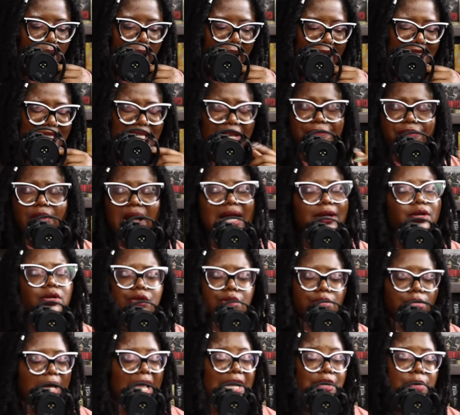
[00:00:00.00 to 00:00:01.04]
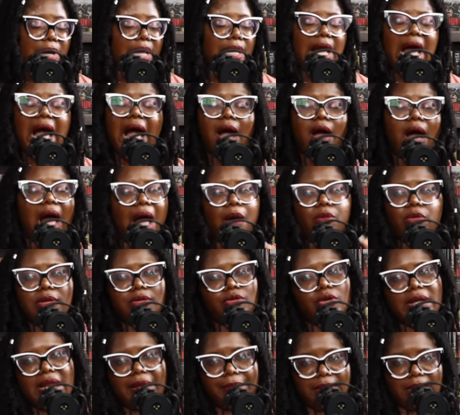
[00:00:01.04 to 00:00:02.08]
except for, I don't know. Anyway, I,
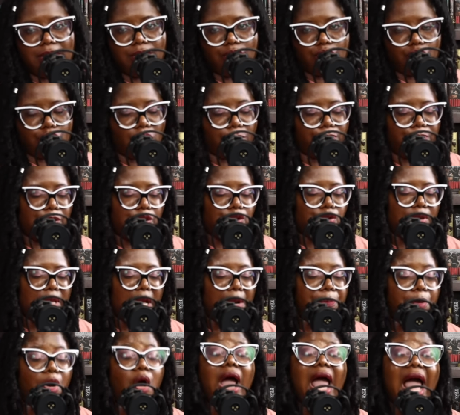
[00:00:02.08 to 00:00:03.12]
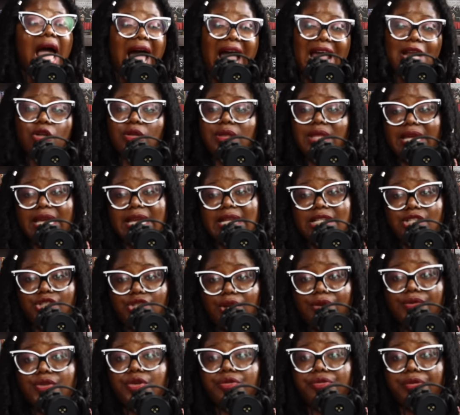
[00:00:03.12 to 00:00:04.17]
don't let me jump into that. But I do think he
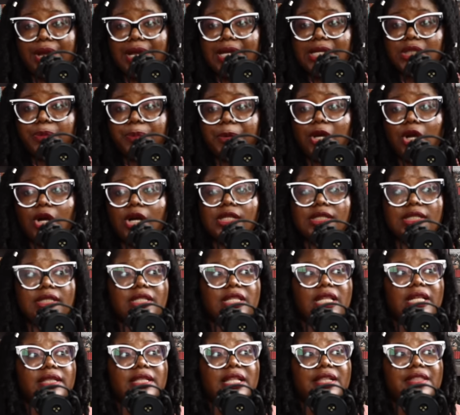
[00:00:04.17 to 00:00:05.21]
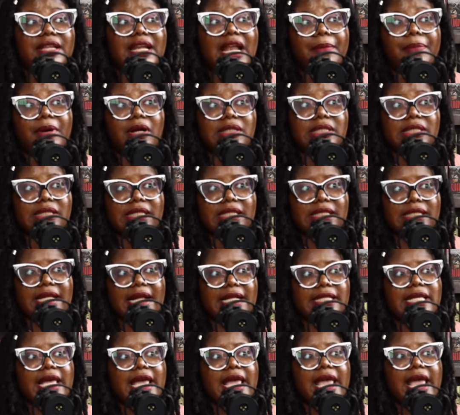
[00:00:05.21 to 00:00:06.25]
deserves a raise because the, the thing about it is
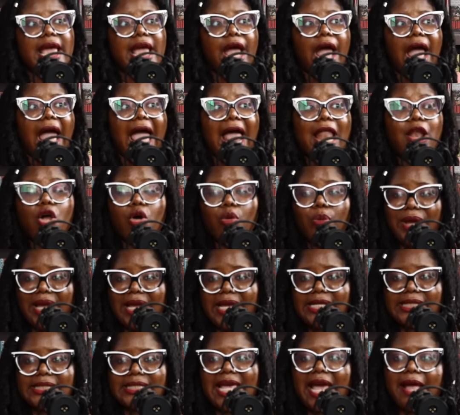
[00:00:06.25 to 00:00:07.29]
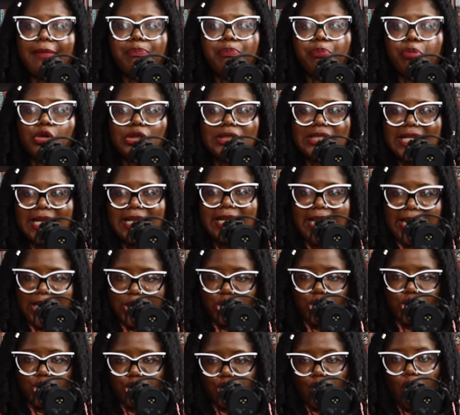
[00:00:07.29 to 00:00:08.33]
that Eloise kept putting
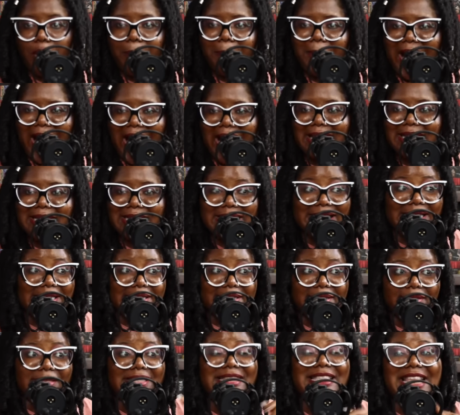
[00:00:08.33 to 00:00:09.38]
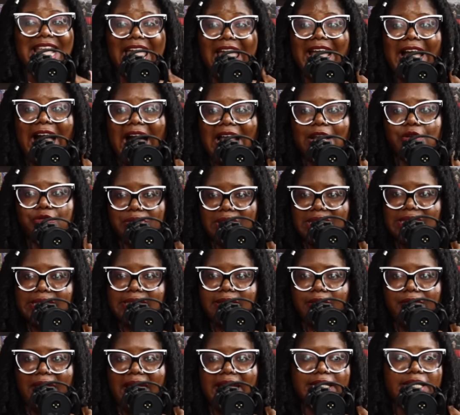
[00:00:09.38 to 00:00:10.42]
his job and his neck at
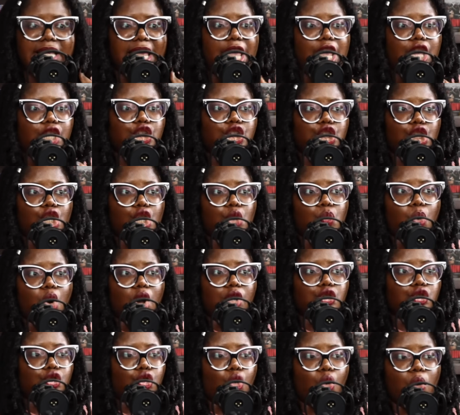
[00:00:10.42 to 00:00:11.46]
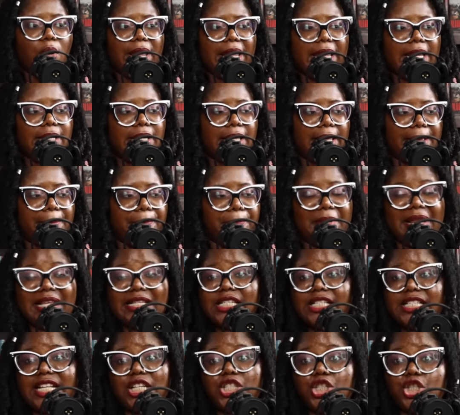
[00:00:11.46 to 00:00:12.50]
risk, right? She was going in
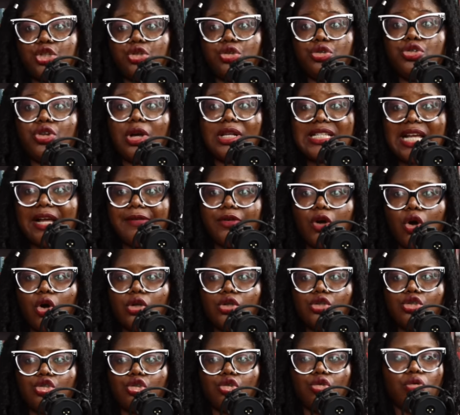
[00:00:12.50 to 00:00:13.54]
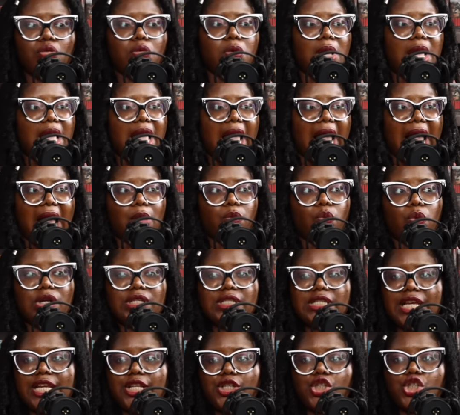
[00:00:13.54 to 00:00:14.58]
places that she should not have gone to and
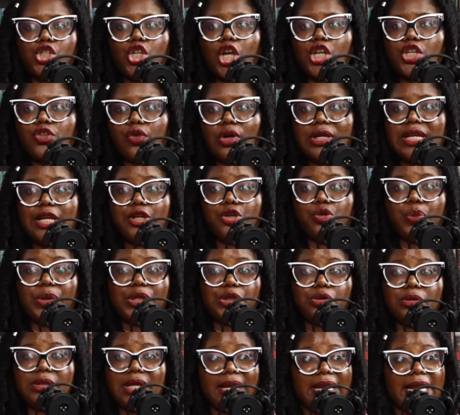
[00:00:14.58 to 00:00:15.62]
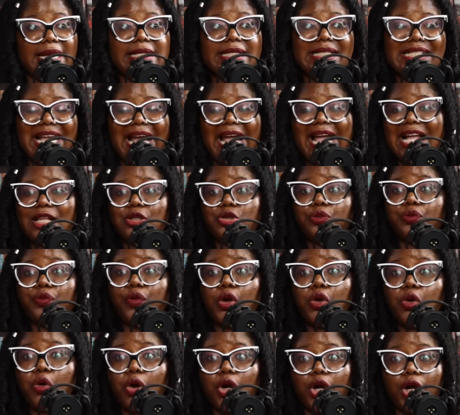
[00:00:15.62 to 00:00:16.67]
was in search for Lady Whistledown. And this guy had to
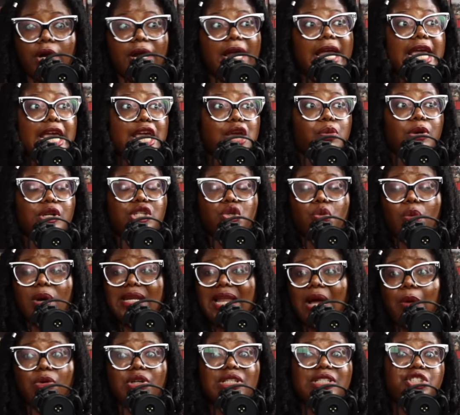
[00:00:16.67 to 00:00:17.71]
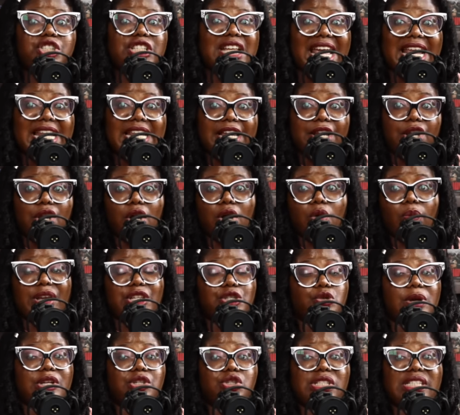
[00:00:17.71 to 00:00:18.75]
follow her. He was the one that was tailing her when
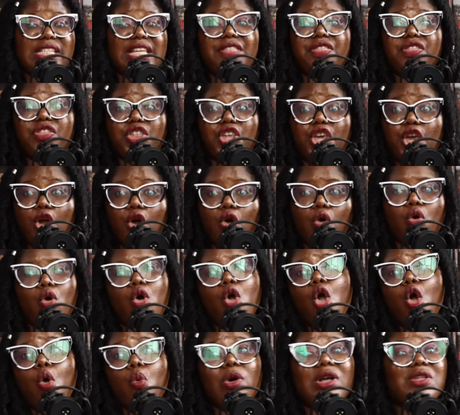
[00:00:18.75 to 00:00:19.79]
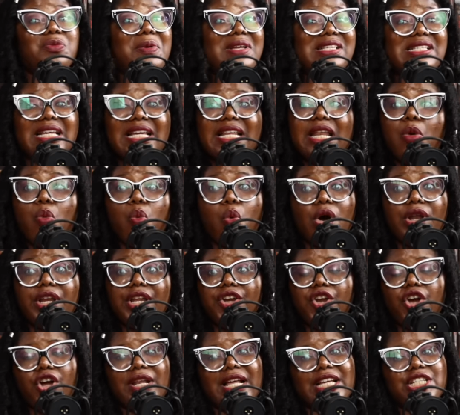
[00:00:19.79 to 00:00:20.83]
she went to see Theo, was basically
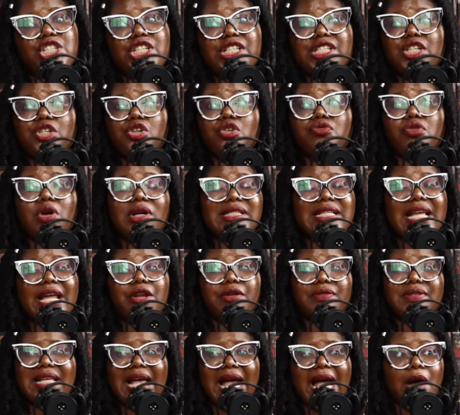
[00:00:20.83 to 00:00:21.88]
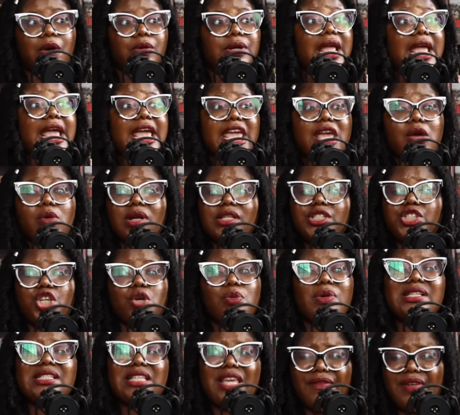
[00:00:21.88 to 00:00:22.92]
warning her that she's on the wrong side of town. He was
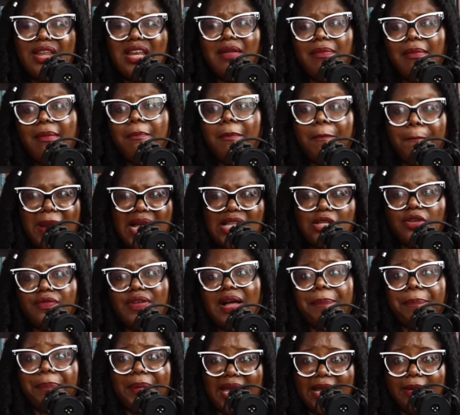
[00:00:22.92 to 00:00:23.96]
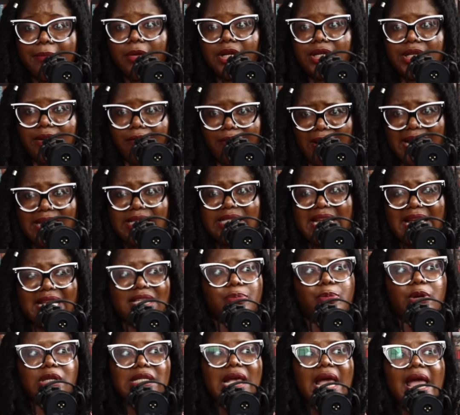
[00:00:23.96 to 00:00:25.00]
she was giving him part of her pain money, right?
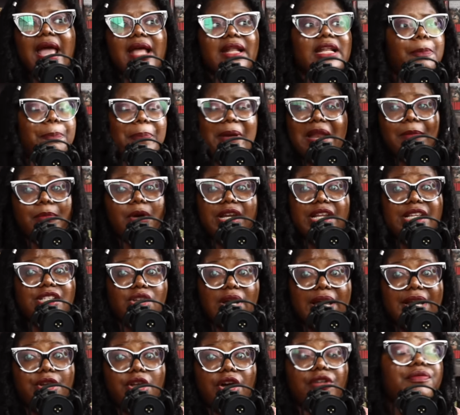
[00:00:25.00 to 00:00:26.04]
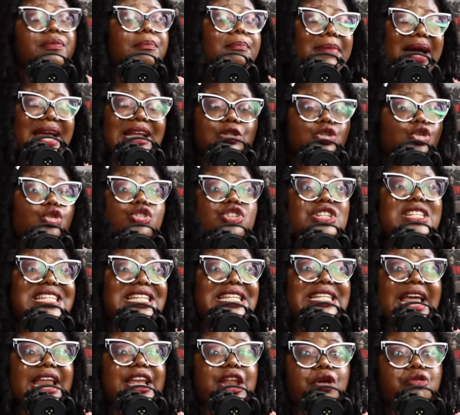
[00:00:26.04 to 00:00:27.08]
Yes, but the pain money is not enough. My dude
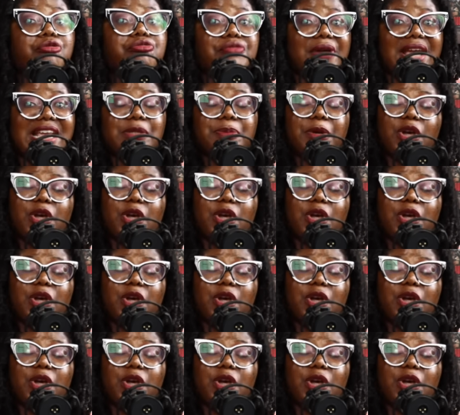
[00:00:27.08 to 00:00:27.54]
needed a raise